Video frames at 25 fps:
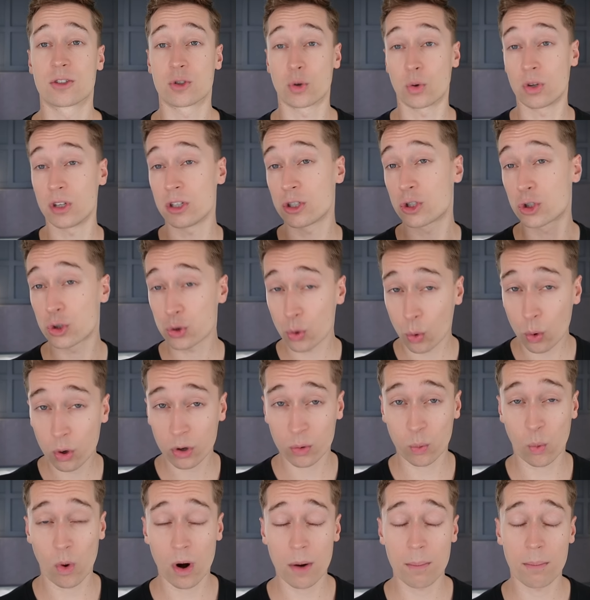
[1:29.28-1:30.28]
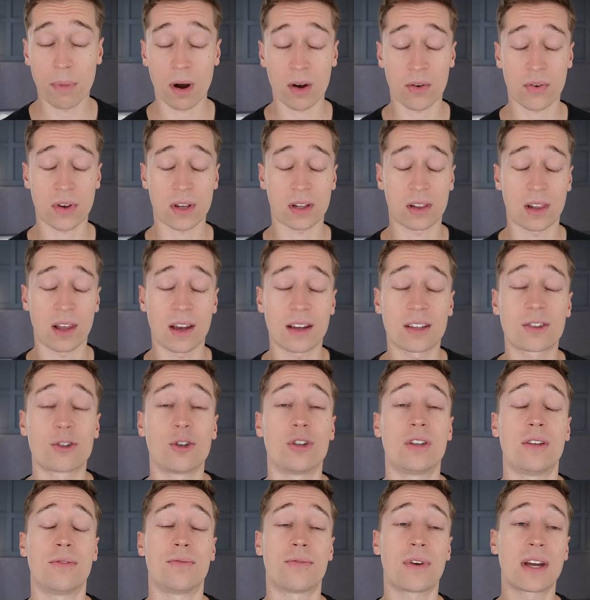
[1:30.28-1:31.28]
So in short, Warren Buffett liked
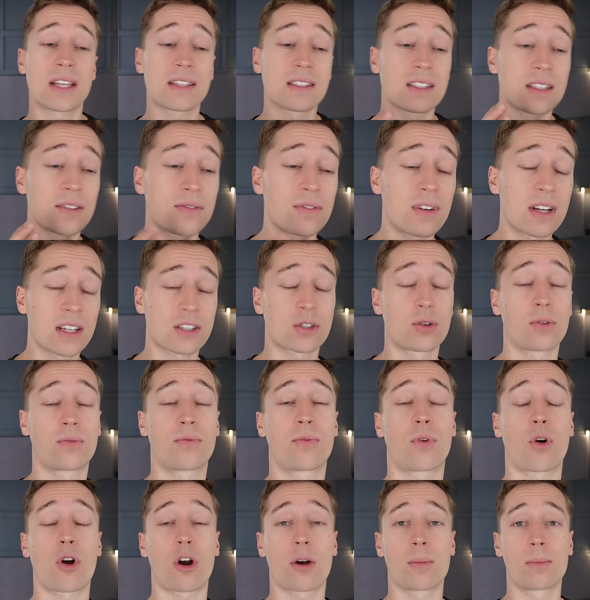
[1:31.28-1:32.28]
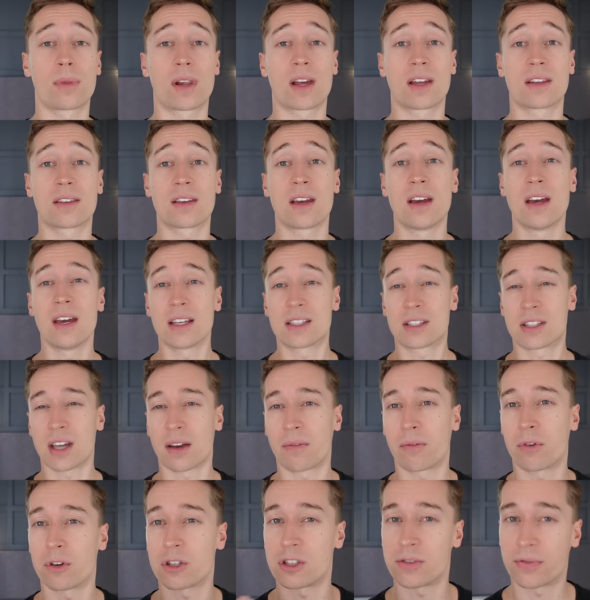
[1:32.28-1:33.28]
the defensiveness of farmland, its
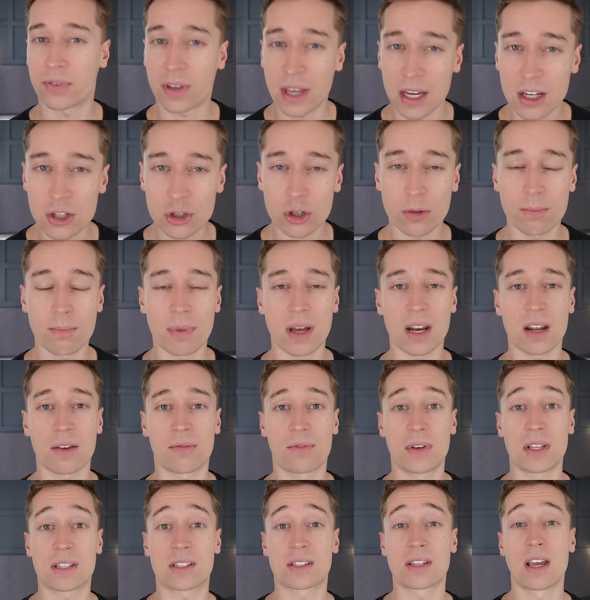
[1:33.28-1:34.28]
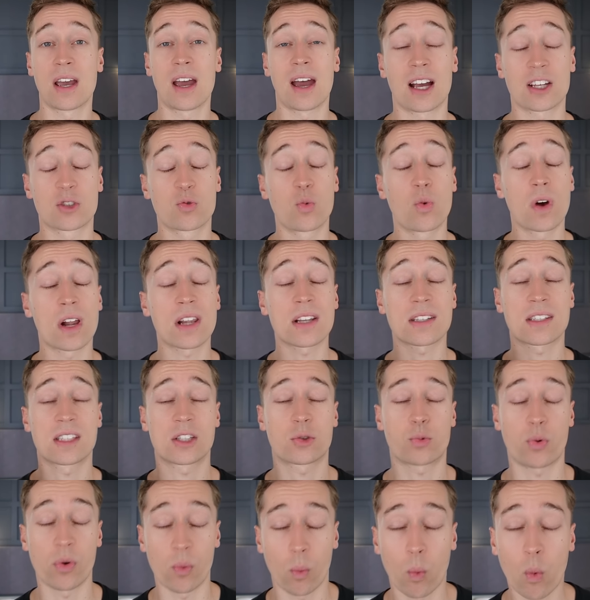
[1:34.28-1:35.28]
diversification benefits, as well as
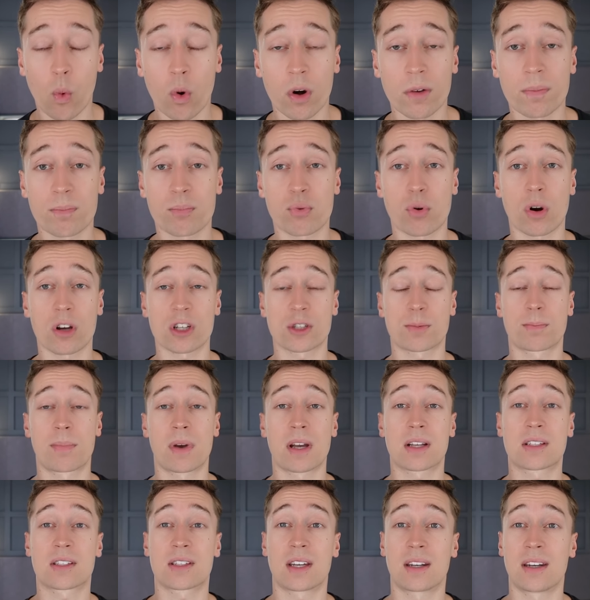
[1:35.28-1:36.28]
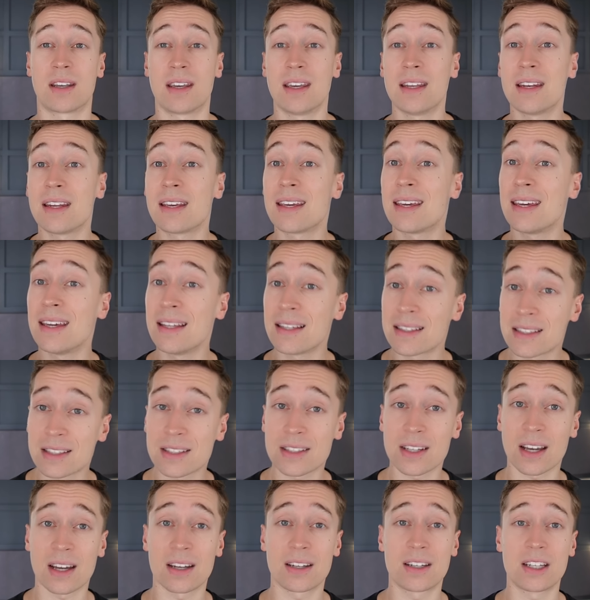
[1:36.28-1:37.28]
its reward prospects, and in
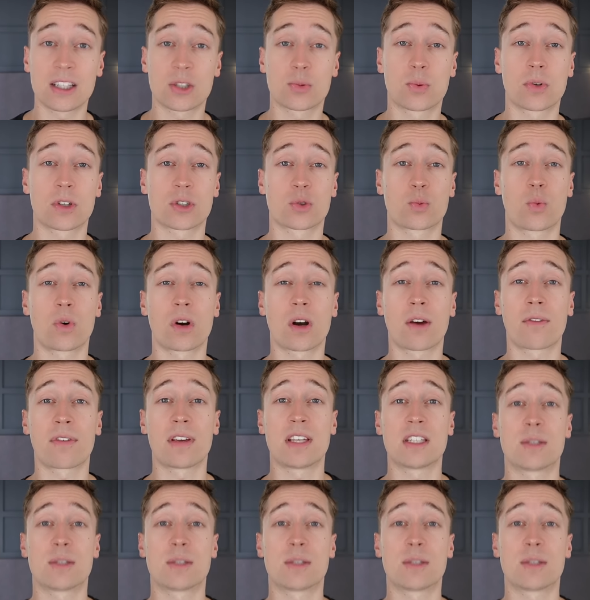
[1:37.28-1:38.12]
hindsight this was one of